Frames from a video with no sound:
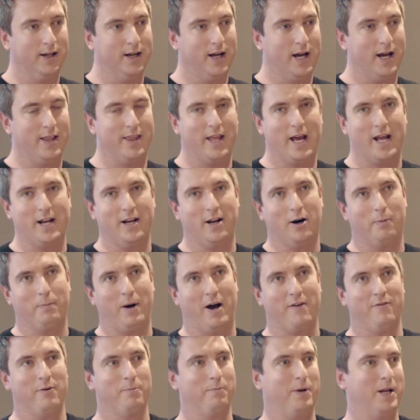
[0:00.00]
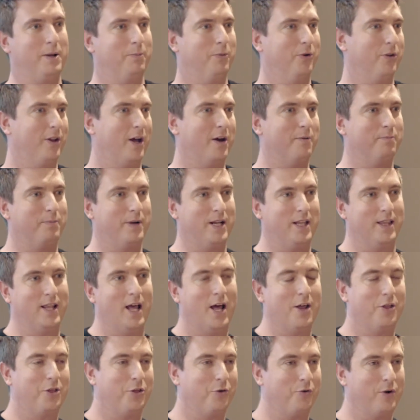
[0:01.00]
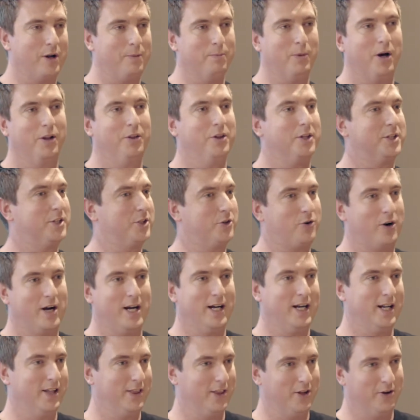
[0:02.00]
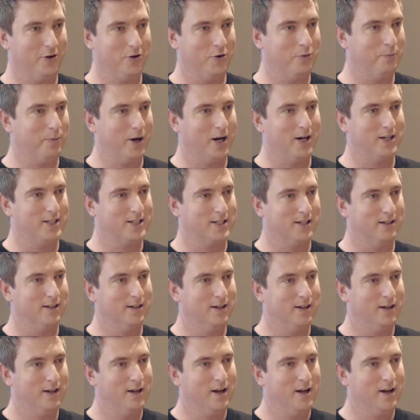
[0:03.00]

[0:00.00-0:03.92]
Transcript: and they end up having people that have been there 3 months training the new person.